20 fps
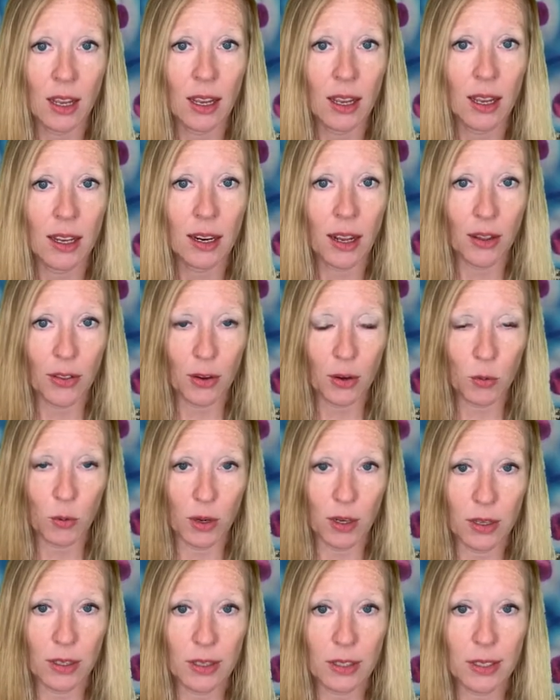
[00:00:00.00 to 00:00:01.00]
In other
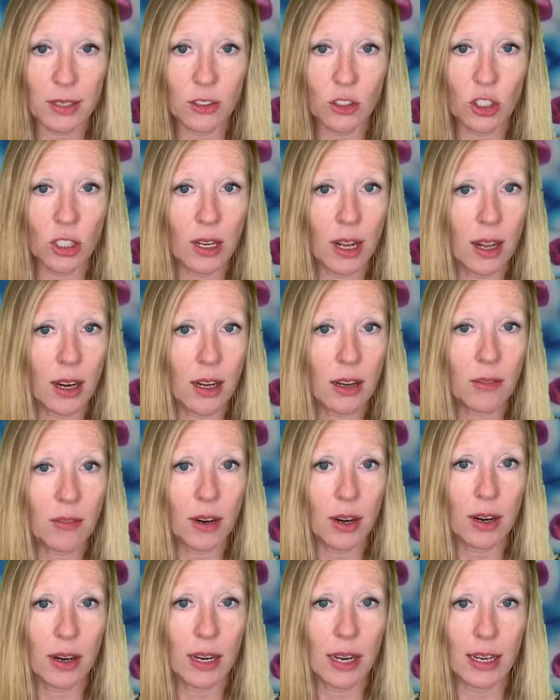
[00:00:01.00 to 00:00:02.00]
words, genetic
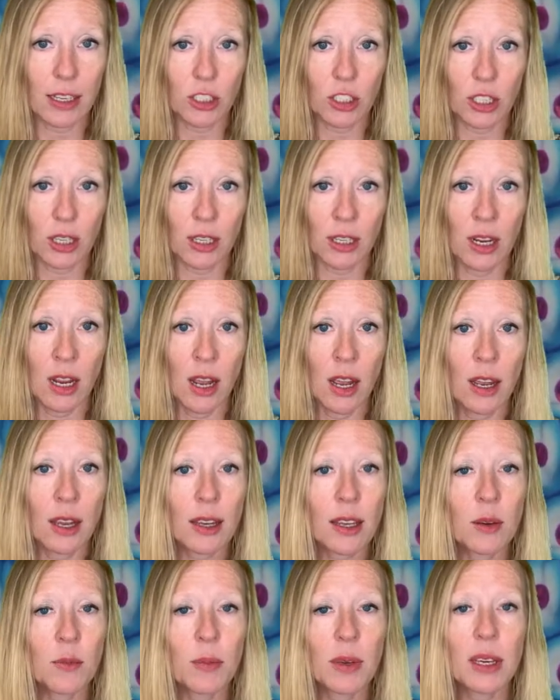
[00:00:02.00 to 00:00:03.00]
variation
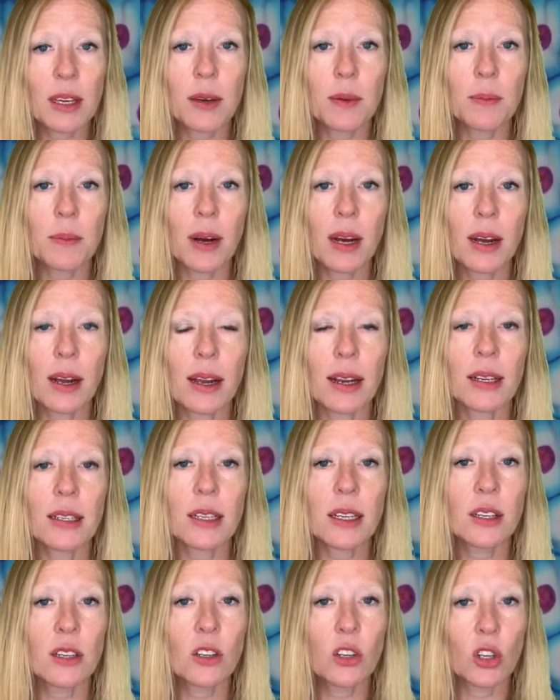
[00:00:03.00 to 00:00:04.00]
can be combined
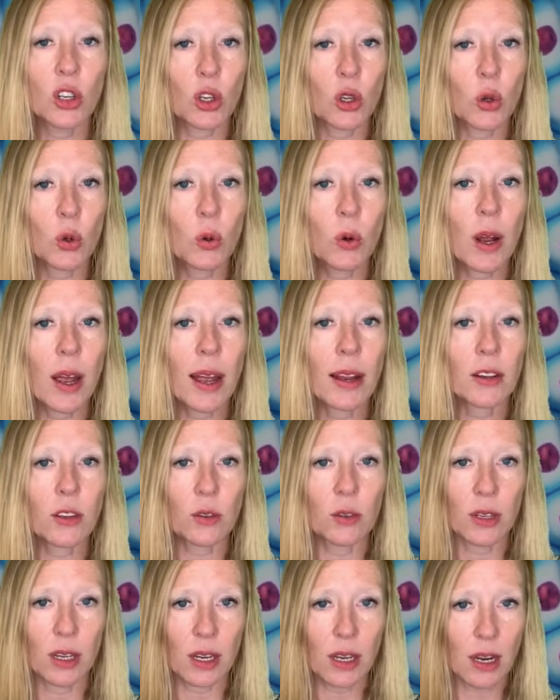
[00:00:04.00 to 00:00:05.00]
in new and
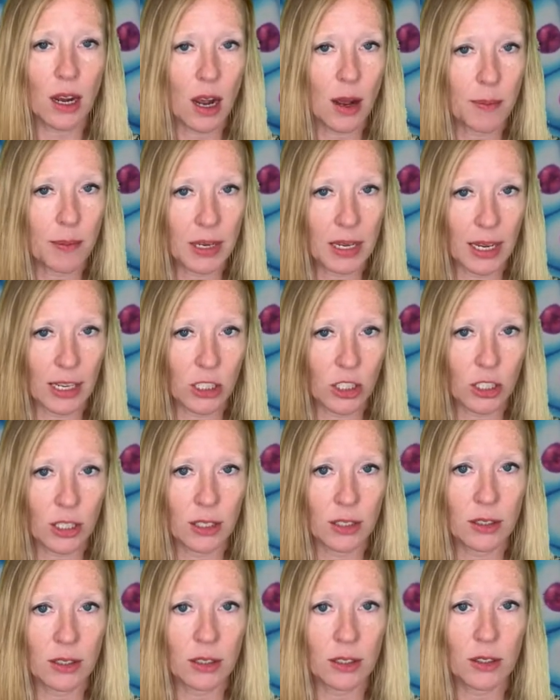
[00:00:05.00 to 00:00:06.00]
unique
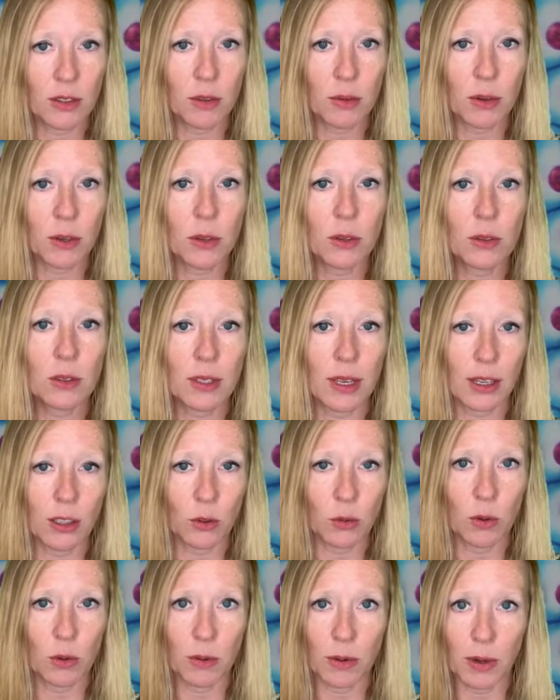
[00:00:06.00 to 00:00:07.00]
combinations through sexual